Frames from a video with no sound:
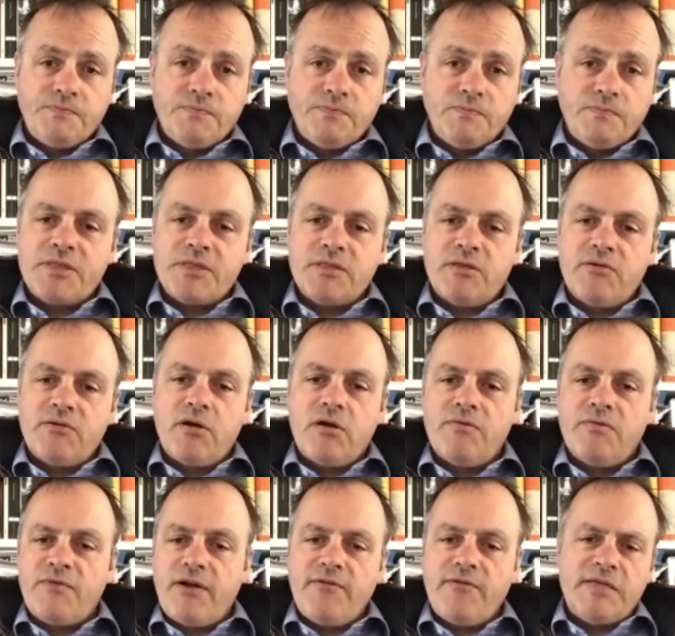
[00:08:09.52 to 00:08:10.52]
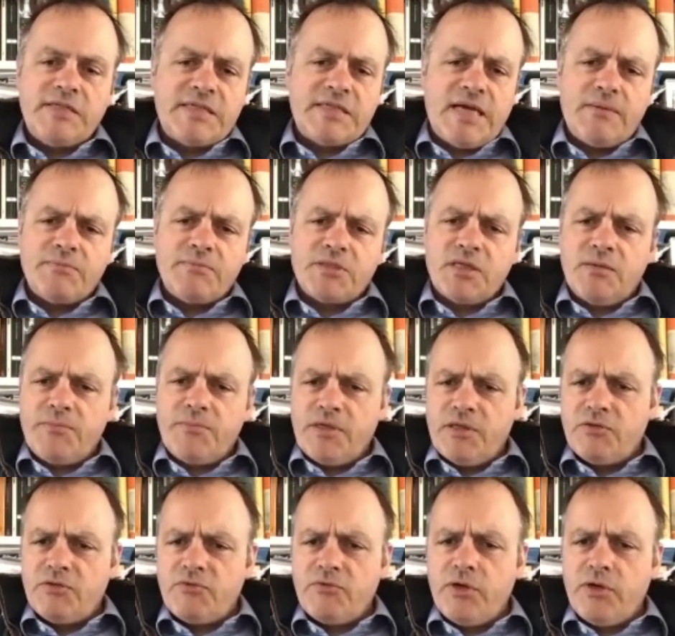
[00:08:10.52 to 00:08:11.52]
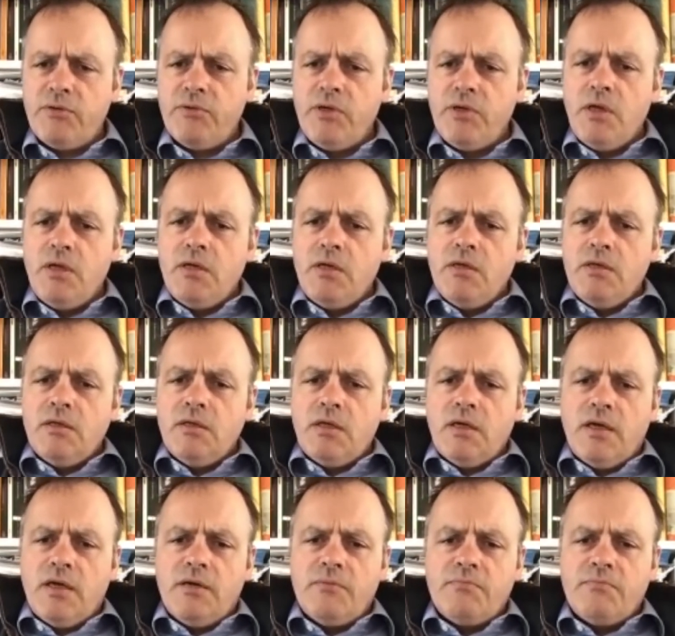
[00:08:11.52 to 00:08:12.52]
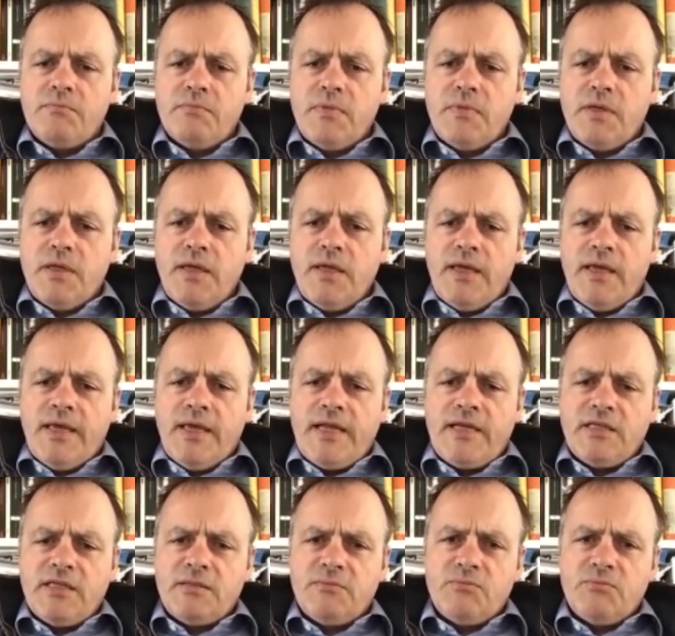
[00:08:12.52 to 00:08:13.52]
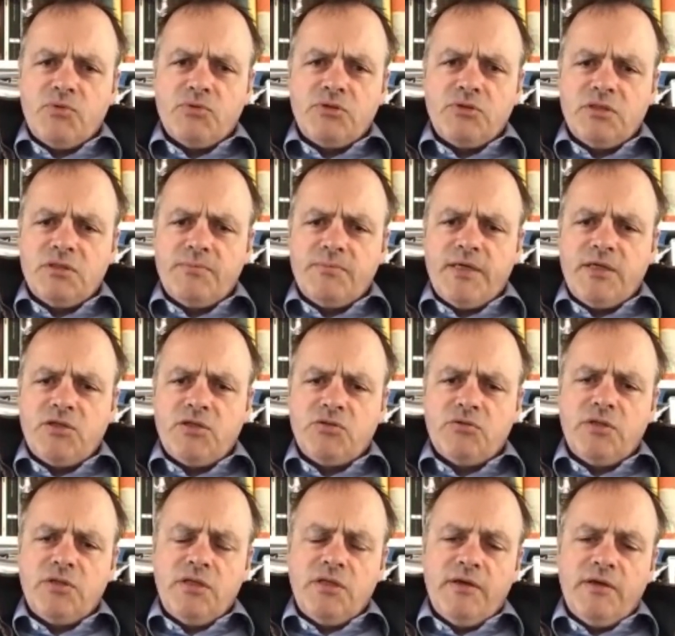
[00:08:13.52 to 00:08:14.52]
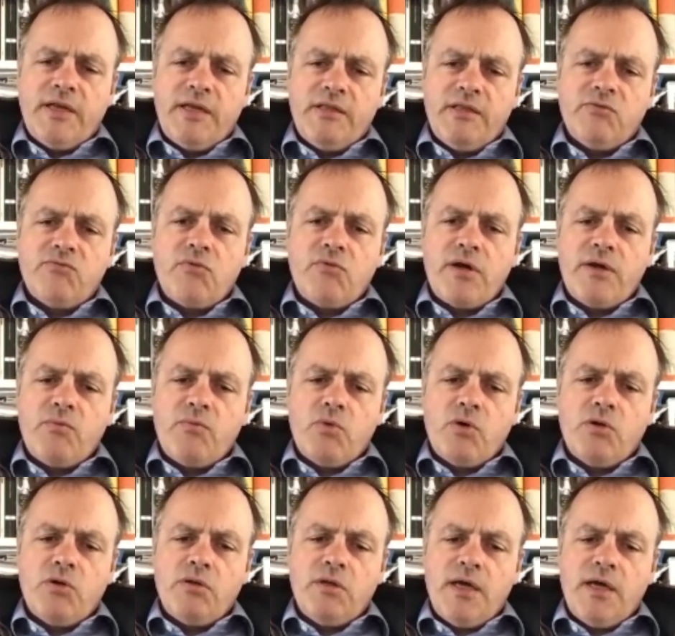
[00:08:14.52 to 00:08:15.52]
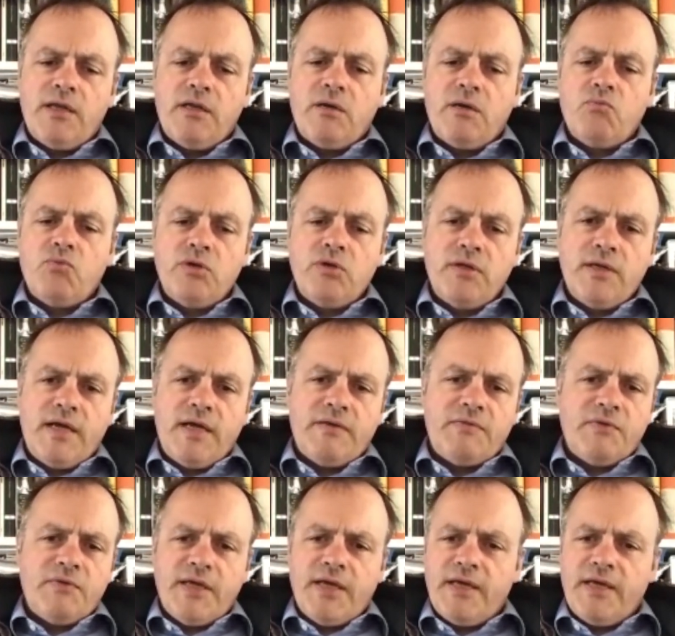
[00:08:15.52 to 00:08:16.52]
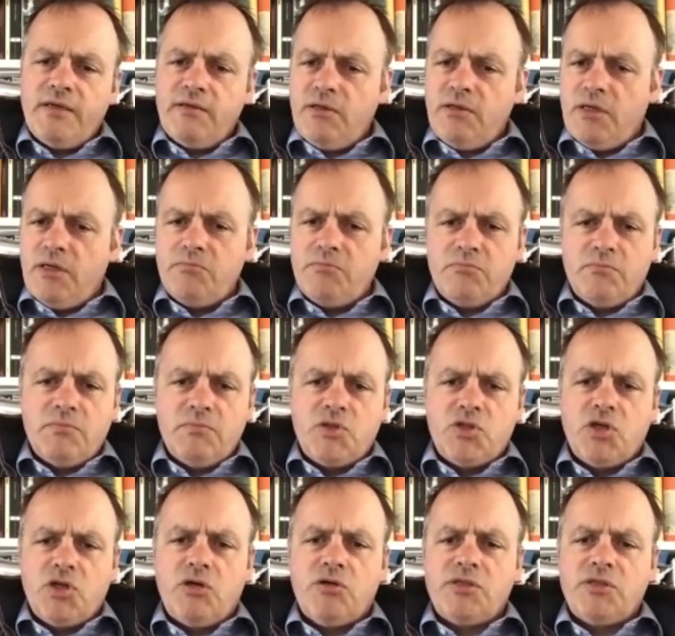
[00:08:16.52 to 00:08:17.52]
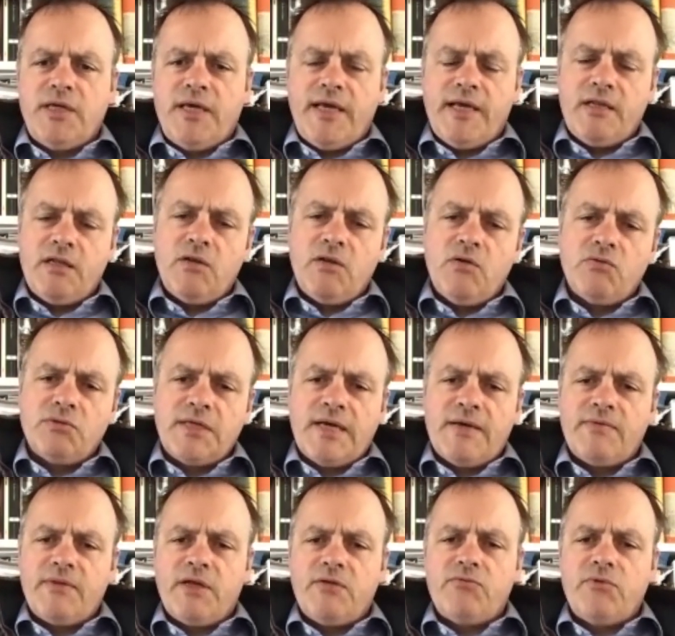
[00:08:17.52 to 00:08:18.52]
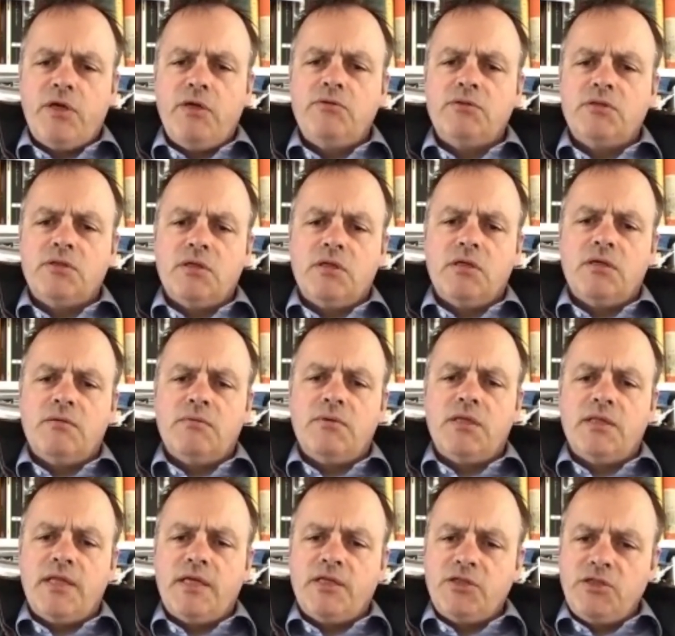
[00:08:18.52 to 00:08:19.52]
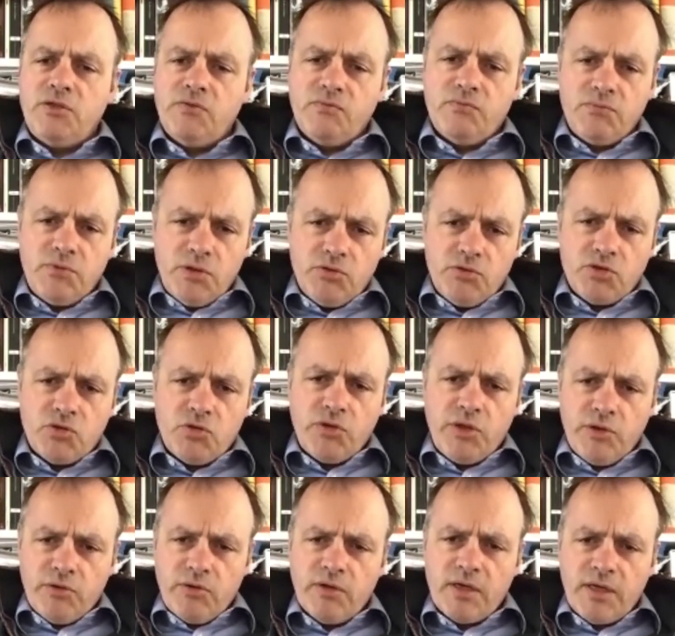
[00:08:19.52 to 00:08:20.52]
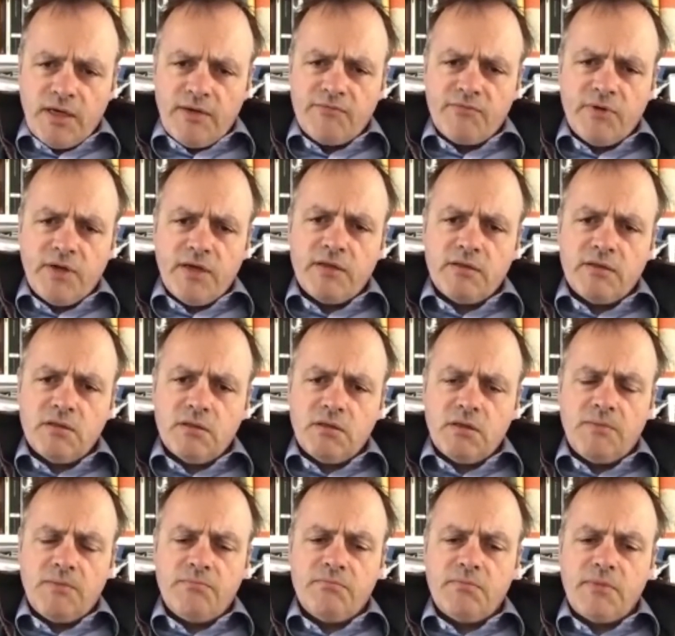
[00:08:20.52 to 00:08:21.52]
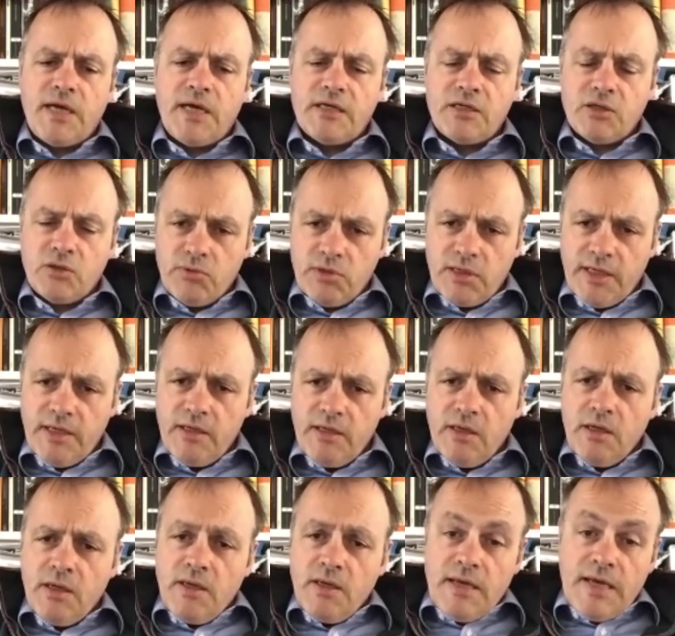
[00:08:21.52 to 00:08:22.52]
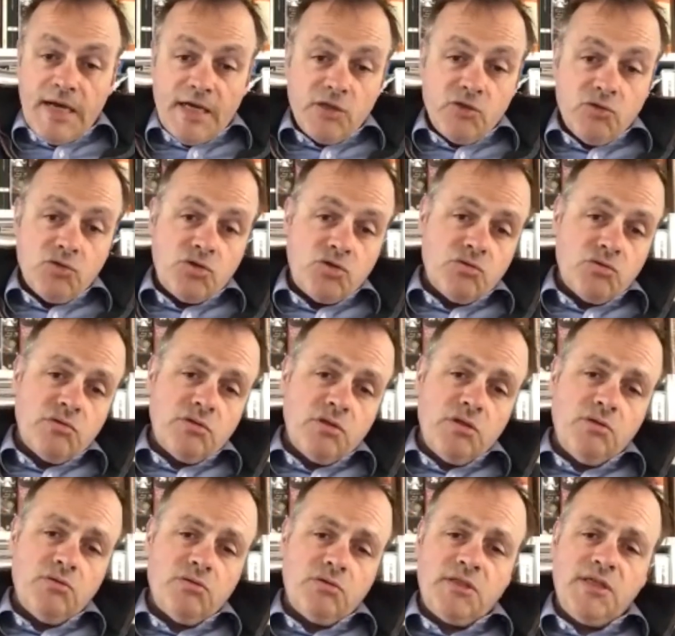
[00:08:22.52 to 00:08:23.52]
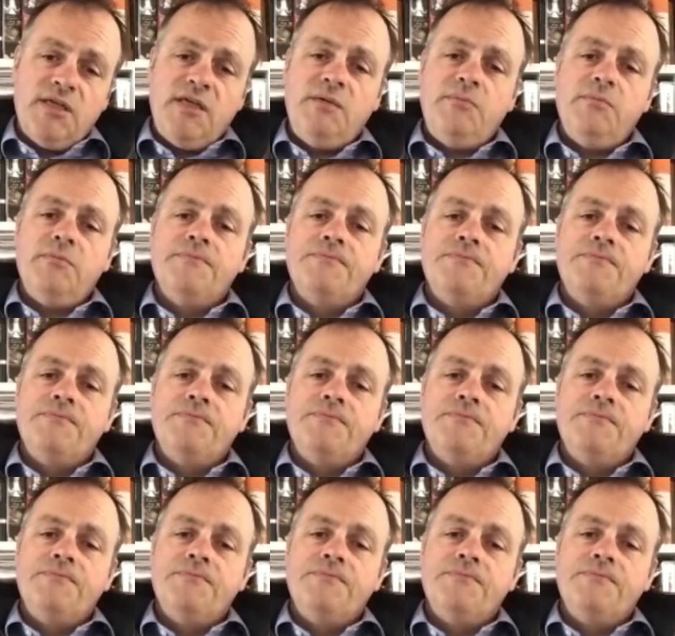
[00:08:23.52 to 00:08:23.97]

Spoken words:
So there are various apps coming through. Again, it's important to make sure that you're getting the right one, and I wouldn't advocate, charging headlong down that route unless you're sure you can cover it adequately, and you're sure that your team